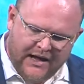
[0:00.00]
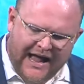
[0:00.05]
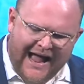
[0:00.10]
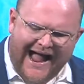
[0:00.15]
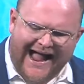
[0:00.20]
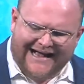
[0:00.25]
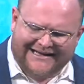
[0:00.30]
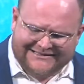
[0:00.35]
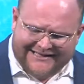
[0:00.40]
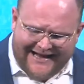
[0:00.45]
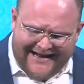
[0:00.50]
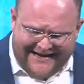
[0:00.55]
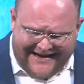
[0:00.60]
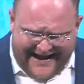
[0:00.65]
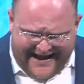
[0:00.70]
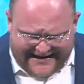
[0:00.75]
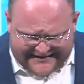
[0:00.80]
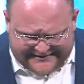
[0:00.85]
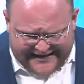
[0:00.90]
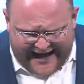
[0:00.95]
As
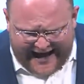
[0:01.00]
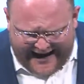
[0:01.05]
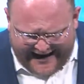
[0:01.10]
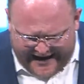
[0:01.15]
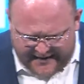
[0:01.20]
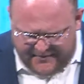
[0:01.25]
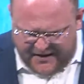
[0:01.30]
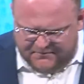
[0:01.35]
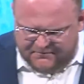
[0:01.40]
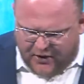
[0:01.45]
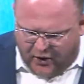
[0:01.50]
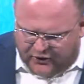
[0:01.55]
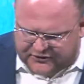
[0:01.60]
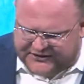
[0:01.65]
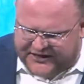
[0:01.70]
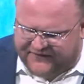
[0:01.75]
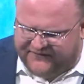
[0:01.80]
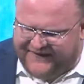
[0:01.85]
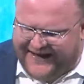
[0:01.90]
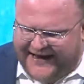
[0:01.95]
I am a
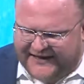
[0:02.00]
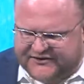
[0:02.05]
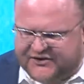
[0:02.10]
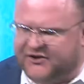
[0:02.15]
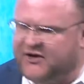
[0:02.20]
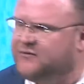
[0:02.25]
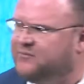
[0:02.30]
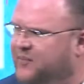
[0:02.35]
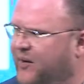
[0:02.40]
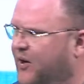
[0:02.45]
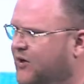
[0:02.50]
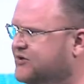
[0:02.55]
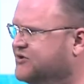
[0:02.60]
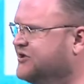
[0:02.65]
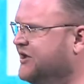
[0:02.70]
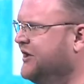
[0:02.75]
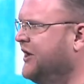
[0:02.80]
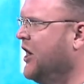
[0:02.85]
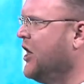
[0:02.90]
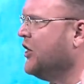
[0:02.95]
multifaceted
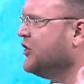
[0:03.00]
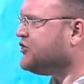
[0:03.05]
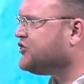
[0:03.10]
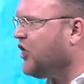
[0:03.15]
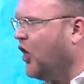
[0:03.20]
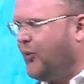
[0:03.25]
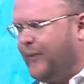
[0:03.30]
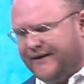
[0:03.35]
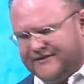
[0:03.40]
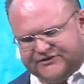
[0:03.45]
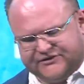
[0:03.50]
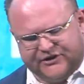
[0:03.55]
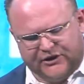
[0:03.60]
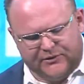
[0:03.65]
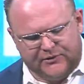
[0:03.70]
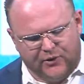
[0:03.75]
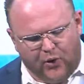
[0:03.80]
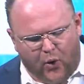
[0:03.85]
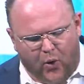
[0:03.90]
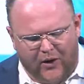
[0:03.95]
person, so is the
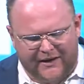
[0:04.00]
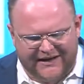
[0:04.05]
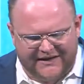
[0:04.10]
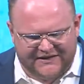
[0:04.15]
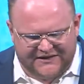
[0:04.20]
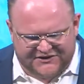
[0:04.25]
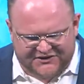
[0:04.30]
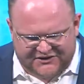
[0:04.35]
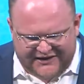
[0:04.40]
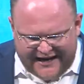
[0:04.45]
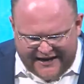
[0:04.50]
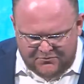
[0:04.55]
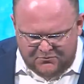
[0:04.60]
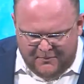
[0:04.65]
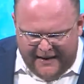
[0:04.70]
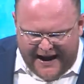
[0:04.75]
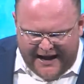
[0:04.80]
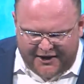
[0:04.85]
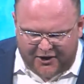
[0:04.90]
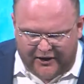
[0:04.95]
Lord in the same
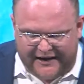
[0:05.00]
manner.